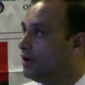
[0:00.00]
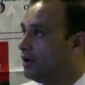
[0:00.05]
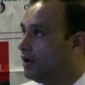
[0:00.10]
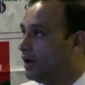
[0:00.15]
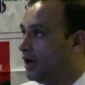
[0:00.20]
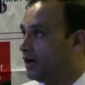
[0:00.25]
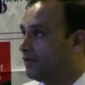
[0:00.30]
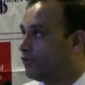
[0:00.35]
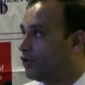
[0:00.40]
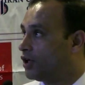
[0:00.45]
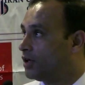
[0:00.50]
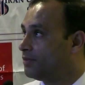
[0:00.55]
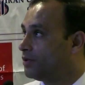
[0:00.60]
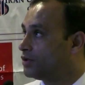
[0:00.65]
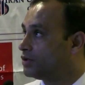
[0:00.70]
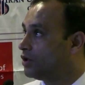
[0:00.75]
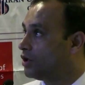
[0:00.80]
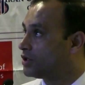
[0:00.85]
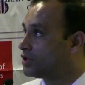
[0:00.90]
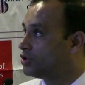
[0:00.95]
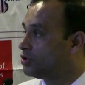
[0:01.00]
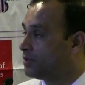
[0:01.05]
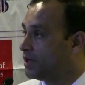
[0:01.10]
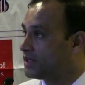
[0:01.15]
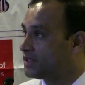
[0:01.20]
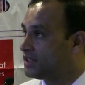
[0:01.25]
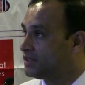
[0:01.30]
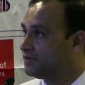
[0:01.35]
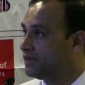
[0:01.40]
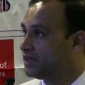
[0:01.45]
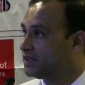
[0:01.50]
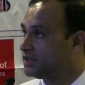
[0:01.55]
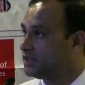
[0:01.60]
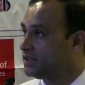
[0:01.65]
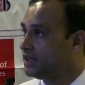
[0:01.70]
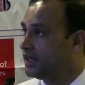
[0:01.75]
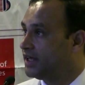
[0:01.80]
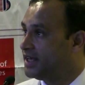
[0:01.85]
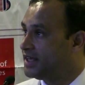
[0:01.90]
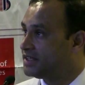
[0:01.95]
And what about the osteoblastic
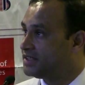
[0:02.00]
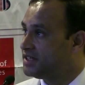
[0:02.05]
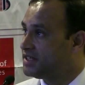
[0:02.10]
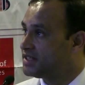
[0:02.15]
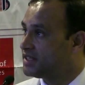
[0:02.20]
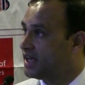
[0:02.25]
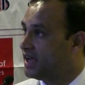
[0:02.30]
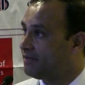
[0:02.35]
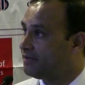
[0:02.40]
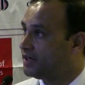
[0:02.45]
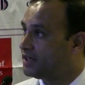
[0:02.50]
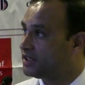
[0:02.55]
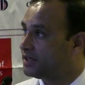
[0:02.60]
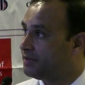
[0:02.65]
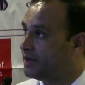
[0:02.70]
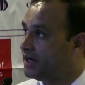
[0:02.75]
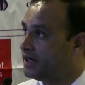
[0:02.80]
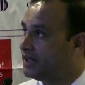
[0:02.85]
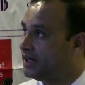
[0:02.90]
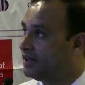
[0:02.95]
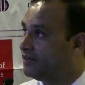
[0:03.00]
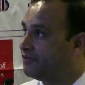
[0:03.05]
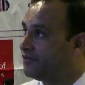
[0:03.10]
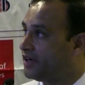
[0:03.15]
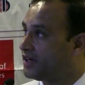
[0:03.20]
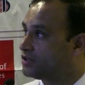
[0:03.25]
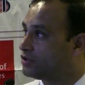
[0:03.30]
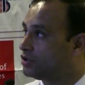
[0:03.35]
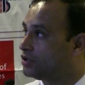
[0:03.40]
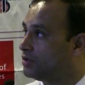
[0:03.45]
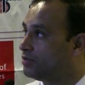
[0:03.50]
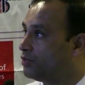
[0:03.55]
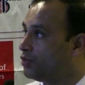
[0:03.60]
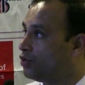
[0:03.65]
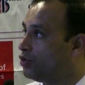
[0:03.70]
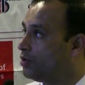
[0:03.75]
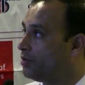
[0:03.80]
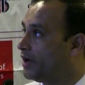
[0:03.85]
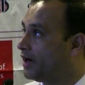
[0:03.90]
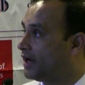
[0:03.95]
function? AGEs have detrimental effects on the
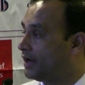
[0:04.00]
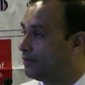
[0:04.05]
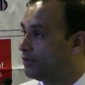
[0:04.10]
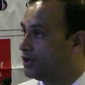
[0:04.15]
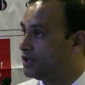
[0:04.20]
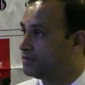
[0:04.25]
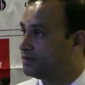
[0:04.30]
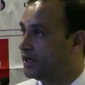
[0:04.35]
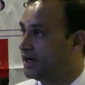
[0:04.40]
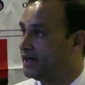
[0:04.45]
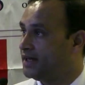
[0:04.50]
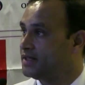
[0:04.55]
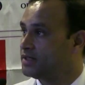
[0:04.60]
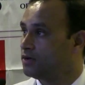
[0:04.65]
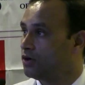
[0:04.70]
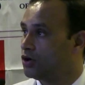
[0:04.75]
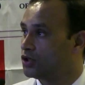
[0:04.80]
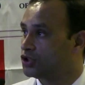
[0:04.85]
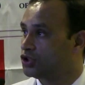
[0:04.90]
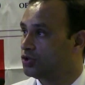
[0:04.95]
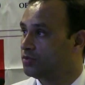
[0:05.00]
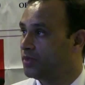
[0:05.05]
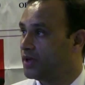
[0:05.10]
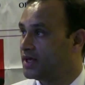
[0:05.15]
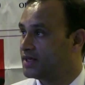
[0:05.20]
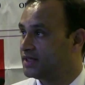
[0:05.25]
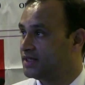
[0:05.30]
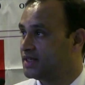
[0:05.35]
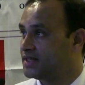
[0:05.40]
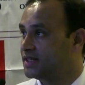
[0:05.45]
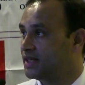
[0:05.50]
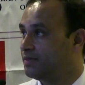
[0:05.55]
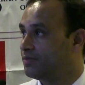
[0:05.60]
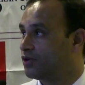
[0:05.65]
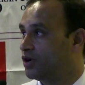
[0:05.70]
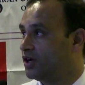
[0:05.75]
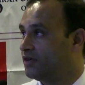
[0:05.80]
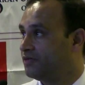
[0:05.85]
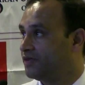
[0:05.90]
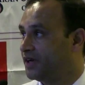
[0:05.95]
bone metabolism, that is osteoblastic cell
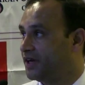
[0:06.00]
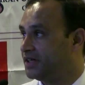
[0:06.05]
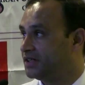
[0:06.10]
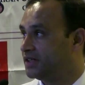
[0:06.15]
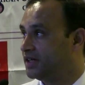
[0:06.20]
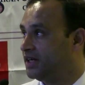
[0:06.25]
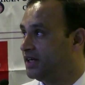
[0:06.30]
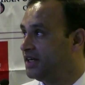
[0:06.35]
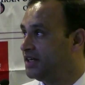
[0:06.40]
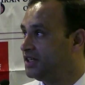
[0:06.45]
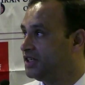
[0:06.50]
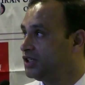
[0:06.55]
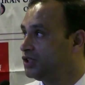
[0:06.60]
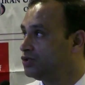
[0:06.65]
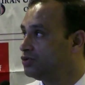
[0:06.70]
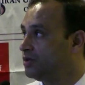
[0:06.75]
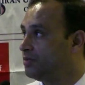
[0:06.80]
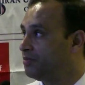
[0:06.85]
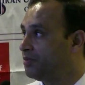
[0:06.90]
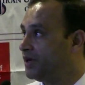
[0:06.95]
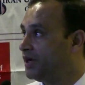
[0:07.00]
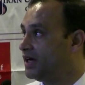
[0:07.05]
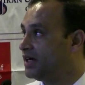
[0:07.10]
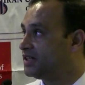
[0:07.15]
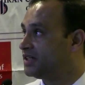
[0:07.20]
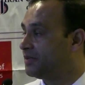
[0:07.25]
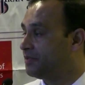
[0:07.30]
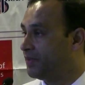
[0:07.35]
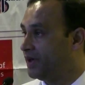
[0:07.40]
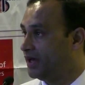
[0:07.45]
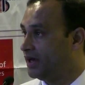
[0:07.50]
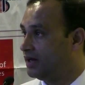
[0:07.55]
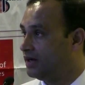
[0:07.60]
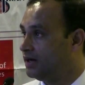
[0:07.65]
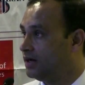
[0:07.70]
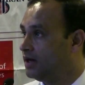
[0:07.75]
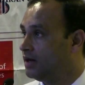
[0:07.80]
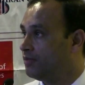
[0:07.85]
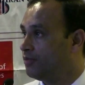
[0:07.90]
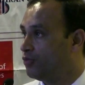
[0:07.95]
proliferation, leading to impaired repair
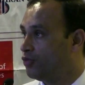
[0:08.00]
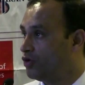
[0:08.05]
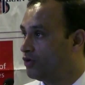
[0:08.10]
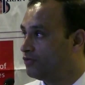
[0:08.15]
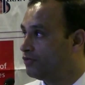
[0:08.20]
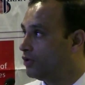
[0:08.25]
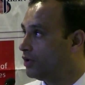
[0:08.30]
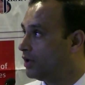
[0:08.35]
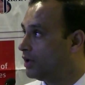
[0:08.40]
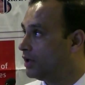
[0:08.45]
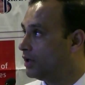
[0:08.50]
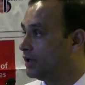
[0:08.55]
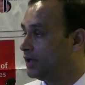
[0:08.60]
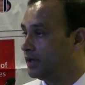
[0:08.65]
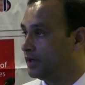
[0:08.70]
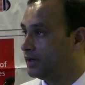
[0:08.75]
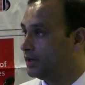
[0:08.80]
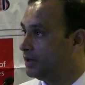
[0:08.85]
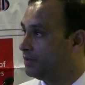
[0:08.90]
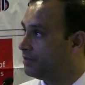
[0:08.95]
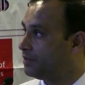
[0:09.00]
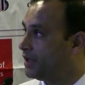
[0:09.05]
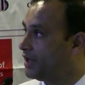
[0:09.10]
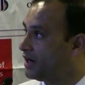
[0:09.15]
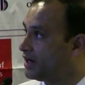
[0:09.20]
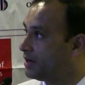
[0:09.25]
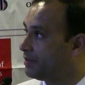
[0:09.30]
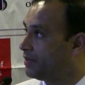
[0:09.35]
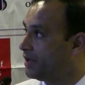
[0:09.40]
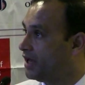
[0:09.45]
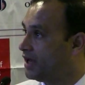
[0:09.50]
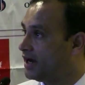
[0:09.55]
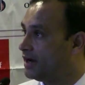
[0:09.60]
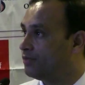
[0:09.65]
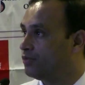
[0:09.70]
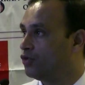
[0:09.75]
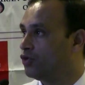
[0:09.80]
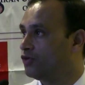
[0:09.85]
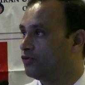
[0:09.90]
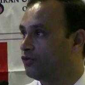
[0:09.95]

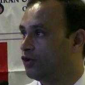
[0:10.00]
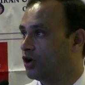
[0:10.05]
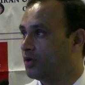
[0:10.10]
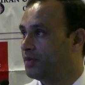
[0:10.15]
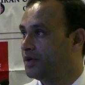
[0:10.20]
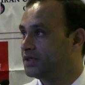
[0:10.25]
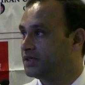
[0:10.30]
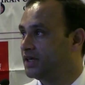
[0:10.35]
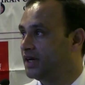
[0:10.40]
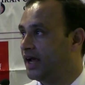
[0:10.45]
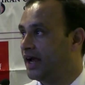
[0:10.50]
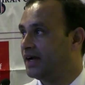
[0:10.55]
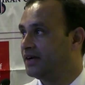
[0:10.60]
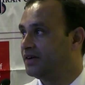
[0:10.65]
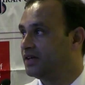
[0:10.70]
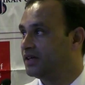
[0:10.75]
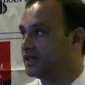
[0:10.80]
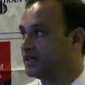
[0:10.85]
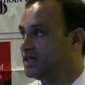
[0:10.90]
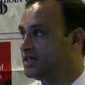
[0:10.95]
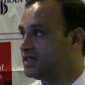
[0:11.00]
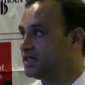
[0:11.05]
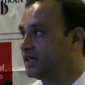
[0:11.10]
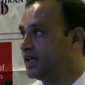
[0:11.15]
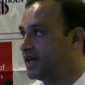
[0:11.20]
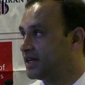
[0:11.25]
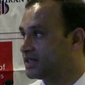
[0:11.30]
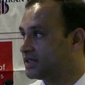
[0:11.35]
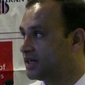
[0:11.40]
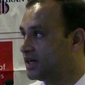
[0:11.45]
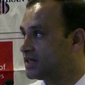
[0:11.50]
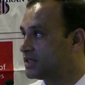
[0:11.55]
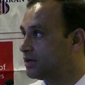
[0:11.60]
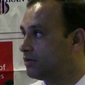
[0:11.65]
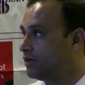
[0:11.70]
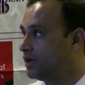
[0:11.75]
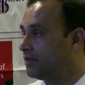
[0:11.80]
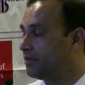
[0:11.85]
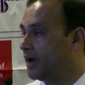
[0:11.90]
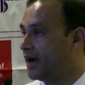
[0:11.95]
and bone formation and decreased
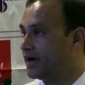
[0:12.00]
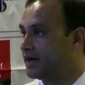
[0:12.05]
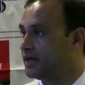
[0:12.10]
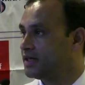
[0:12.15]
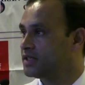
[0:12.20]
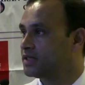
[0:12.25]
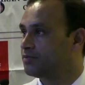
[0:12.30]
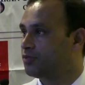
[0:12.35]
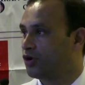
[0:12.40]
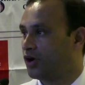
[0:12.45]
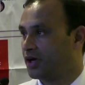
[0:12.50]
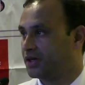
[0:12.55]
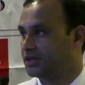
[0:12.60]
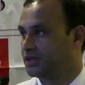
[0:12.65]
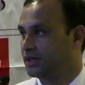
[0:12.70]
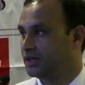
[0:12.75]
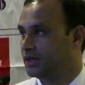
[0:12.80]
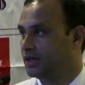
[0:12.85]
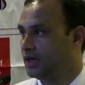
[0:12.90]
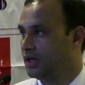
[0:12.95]
extracellular matrix production,